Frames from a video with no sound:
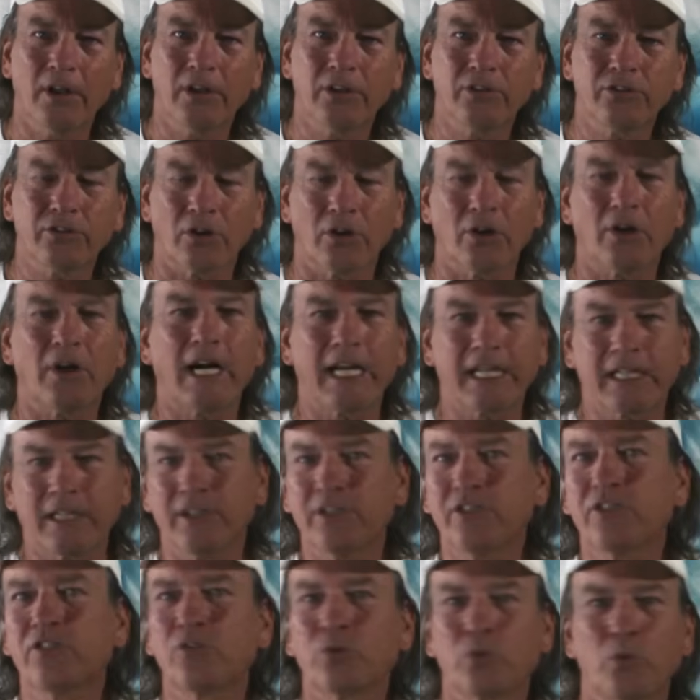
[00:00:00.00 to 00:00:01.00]
So I
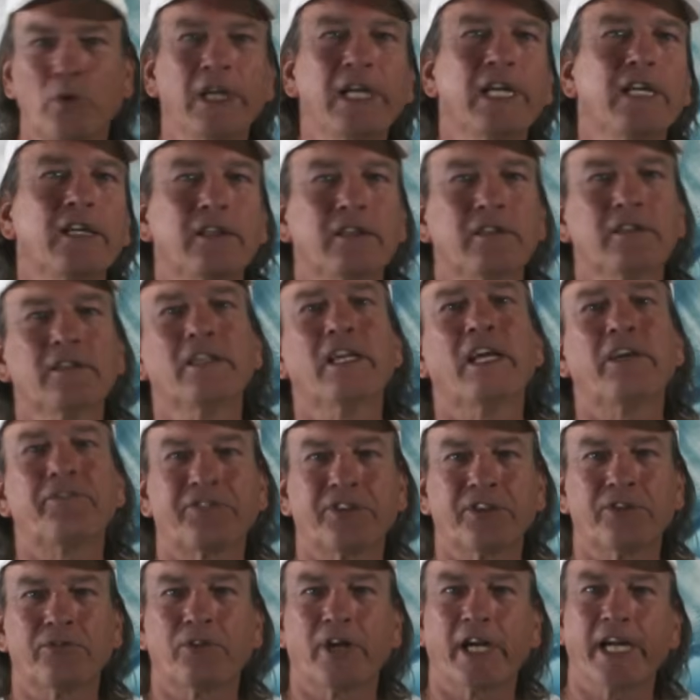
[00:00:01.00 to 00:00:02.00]
could swing
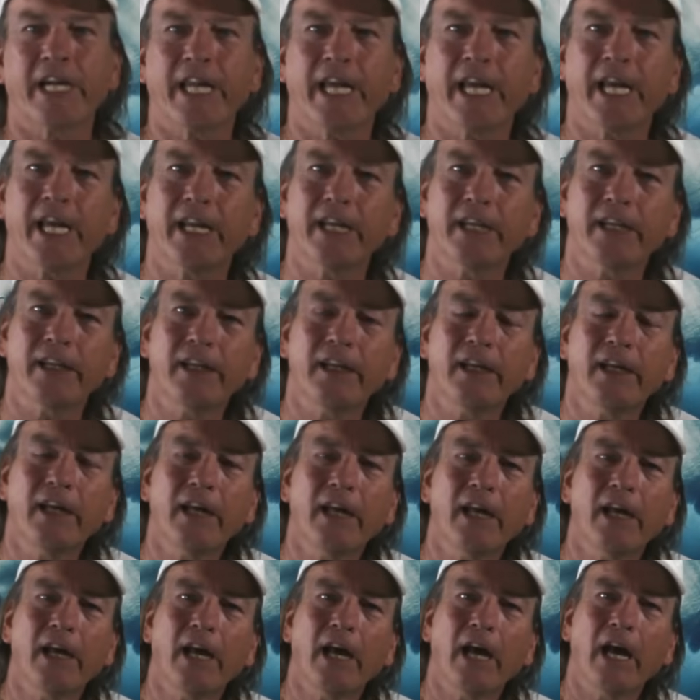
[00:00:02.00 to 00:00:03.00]
left and right-handed,
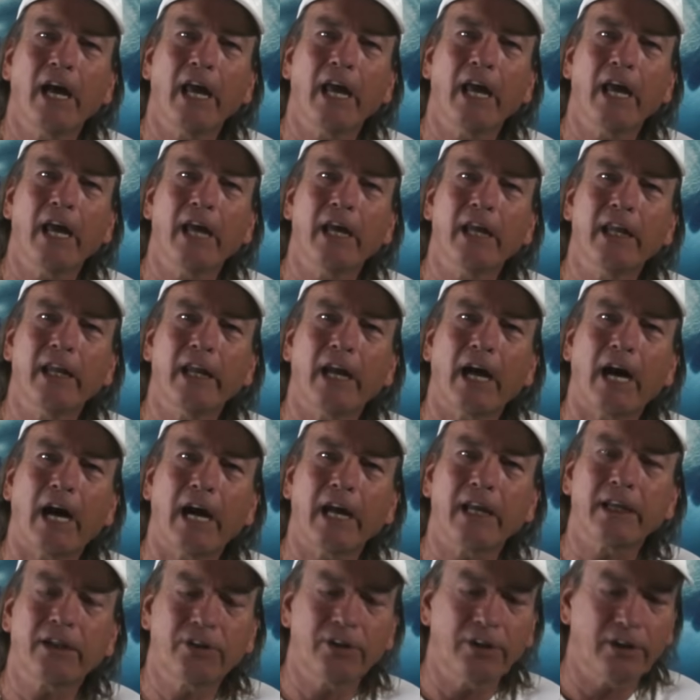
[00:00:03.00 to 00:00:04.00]
and
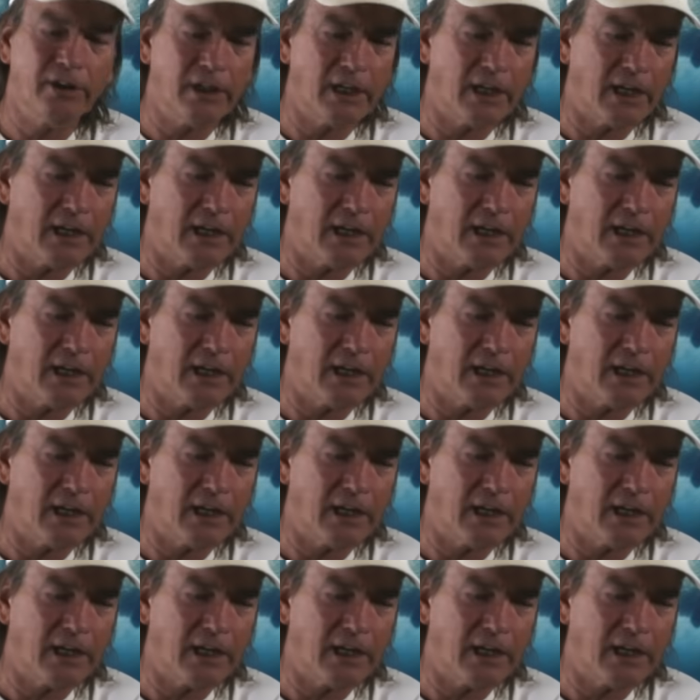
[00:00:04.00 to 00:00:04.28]
I could